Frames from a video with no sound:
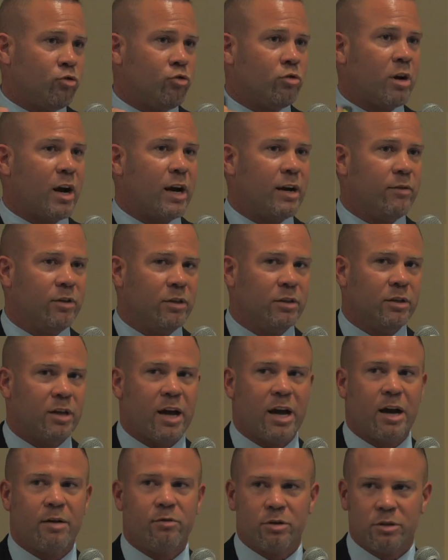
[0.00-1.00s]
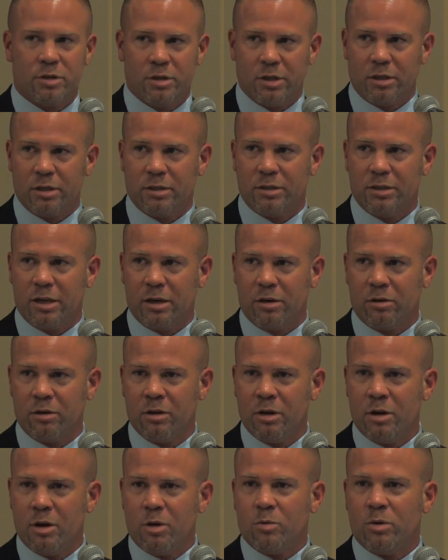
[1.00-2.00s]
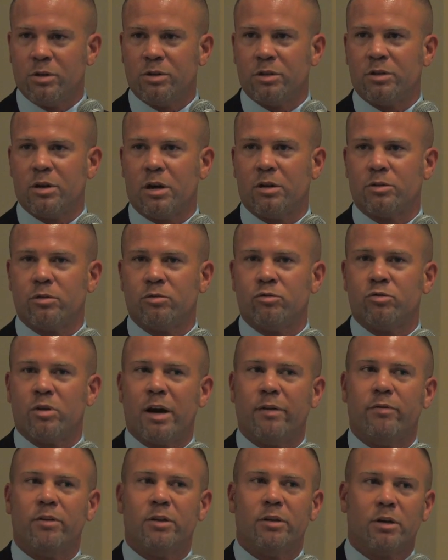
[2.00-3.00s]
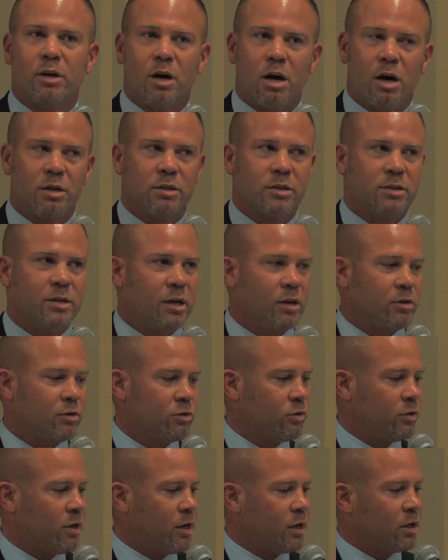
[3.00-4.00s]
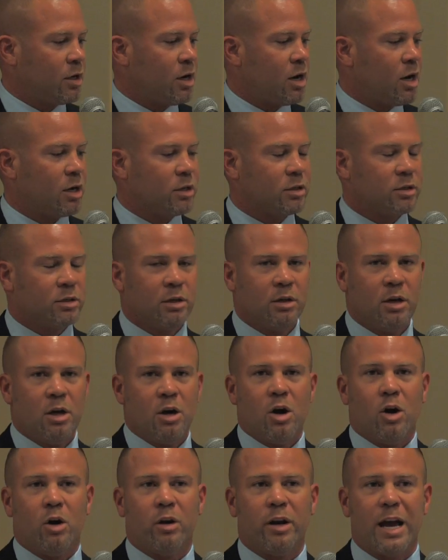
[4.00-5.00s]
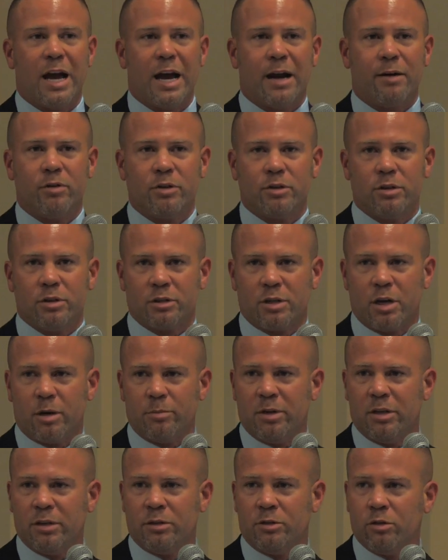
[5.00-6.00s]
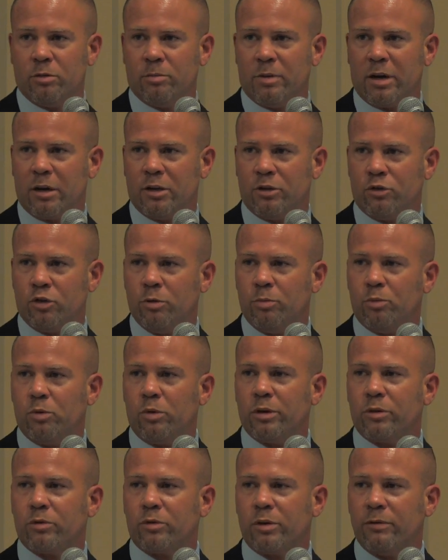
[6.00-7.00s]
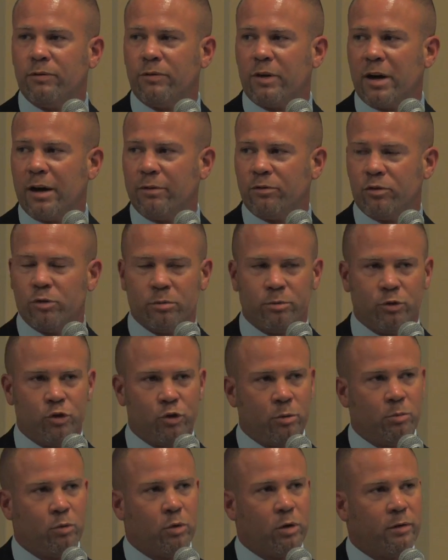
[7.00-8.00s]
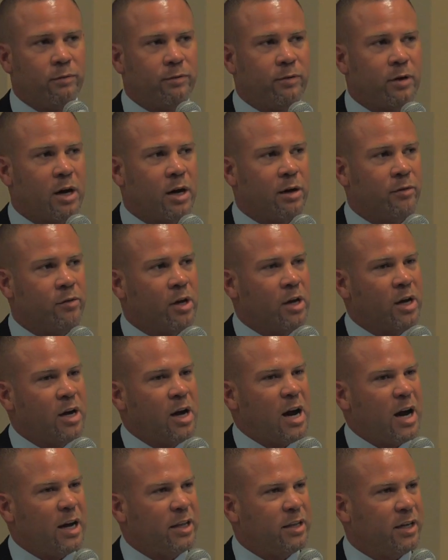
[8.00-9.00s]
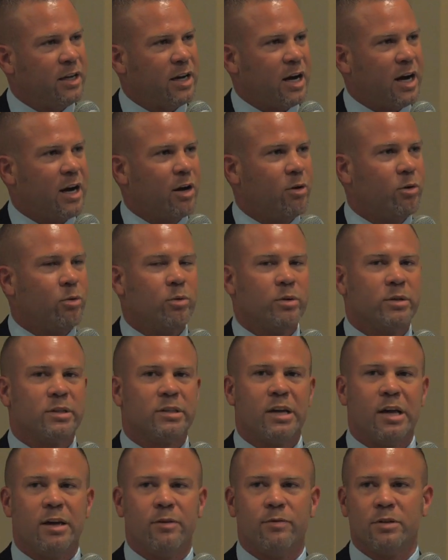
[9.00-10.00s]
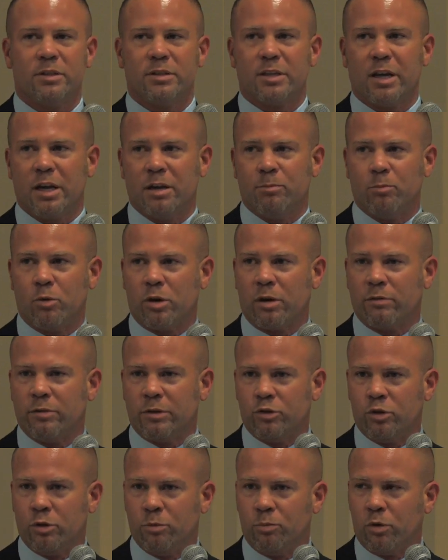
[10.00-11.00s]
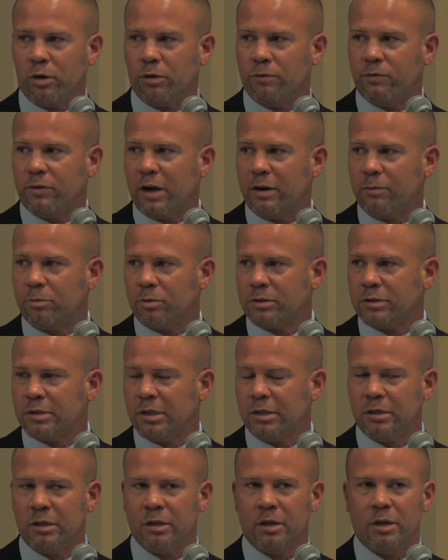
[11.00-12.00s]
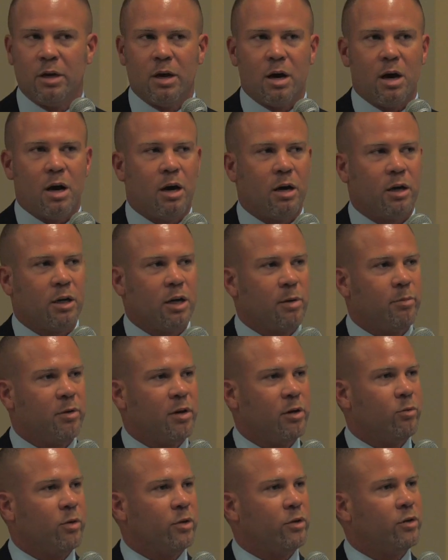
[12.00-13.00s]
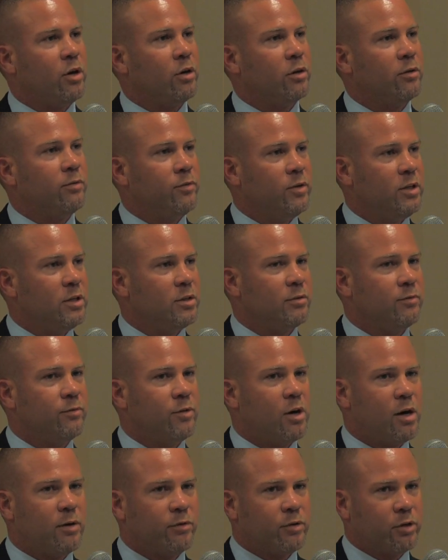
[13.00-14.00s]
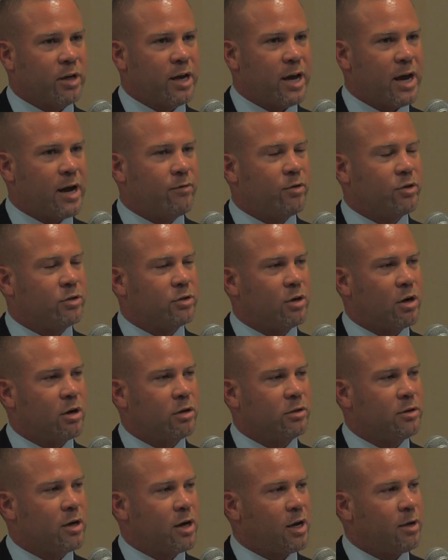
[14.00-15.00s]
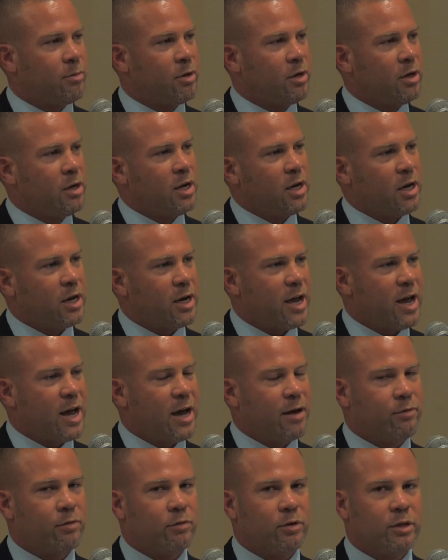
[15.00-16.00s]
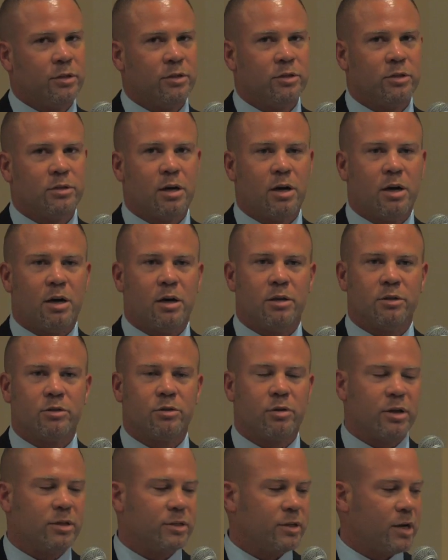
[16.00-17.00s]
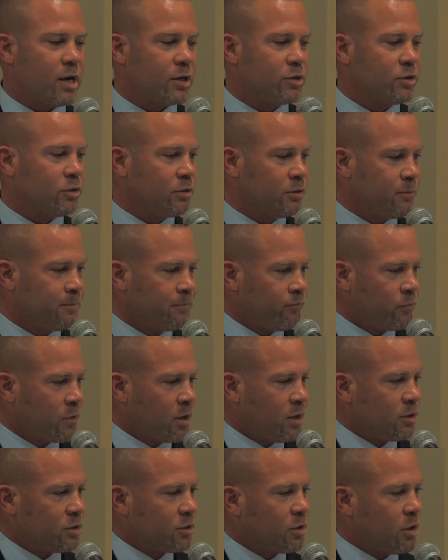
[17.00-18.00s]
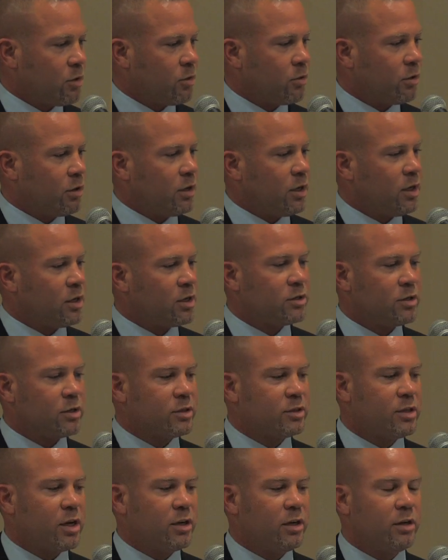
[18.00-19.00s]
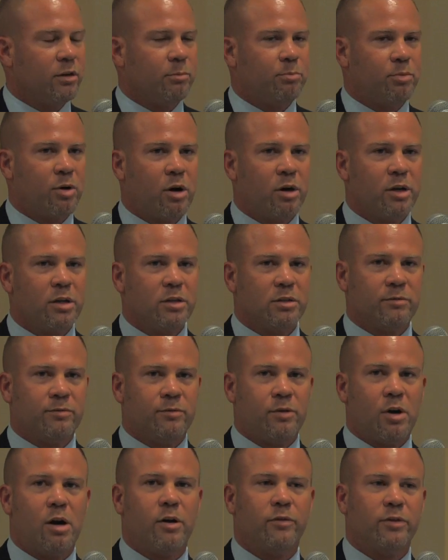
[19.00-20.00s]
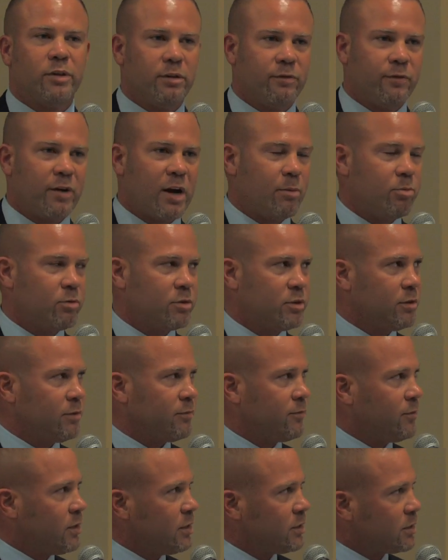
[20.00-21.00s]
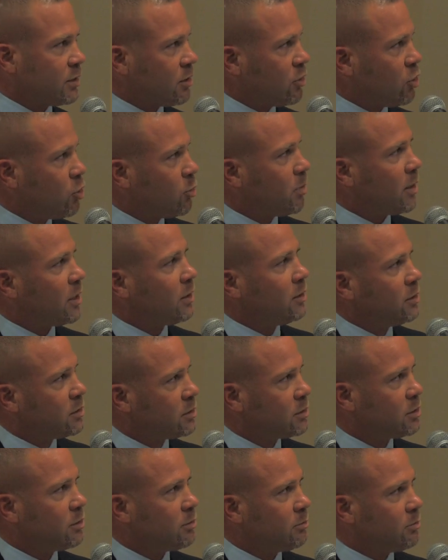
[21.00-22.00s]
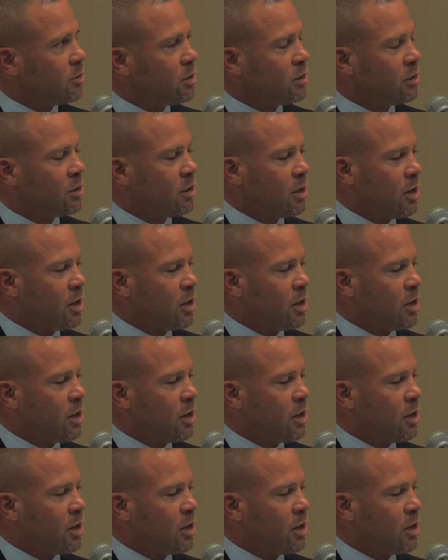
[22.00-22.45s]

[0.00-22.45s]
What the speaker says: driving the average ticket down, which is also driving the cost down. So that cost on average is coming into about a 2.35 to a 2.5. I think Ira was safe in saying more of a 2.5% coming in with all the fees involved on an average card type and an average transaction. So here's a study of the parties involved in the 5% fees, and I hope I listed them all.